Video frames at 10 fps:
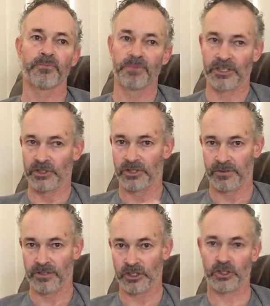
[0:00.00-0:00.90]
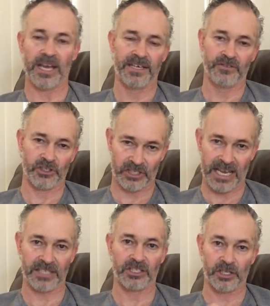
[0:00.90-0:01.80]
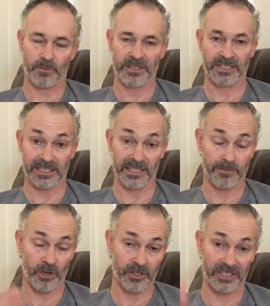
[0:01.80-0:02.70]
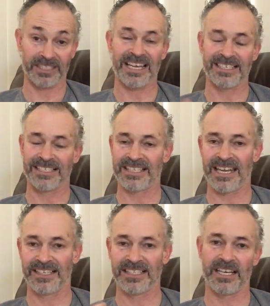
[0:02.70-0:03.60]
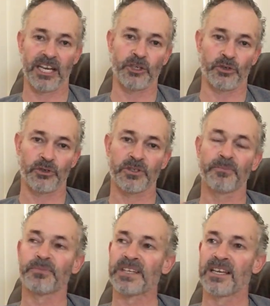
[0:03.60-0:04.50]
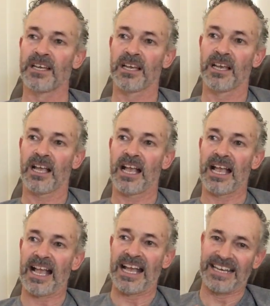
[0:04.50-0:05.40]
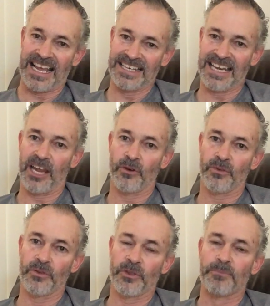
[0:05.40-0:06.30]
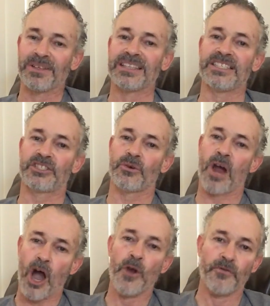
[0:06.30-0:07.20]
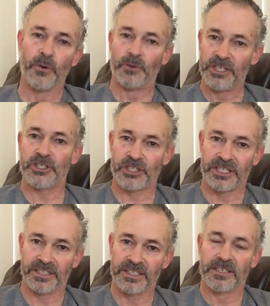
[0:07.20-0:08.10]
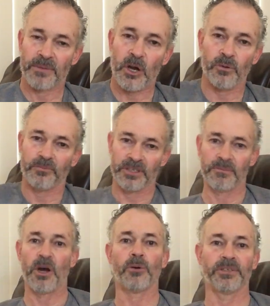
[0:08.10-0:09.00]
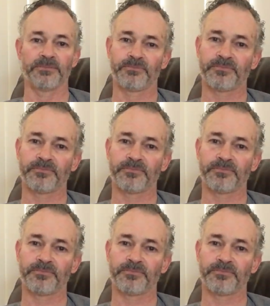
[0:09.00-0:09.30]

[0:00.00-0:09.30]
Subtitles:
because of the state of disaster that's been declared by dictator Dan Andrews. And now the police are overreaching in Melbourne.